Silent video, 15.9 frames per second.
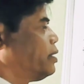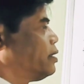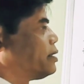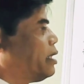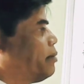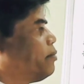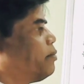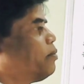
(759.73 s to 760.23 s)

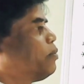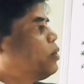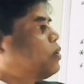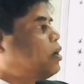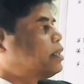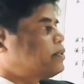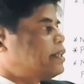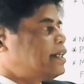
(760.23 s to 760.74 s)
Some
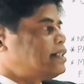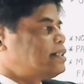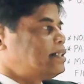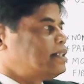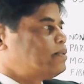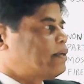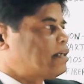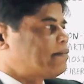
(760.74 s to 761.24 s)

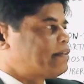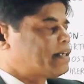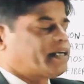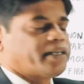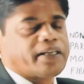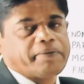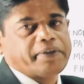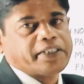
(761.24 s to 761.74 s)
monoiodide is one of the
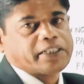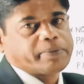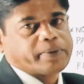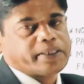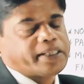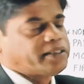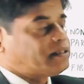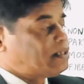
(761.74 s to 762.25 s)
content of the
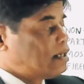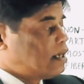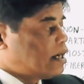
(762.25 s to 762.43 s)
dispersed dye,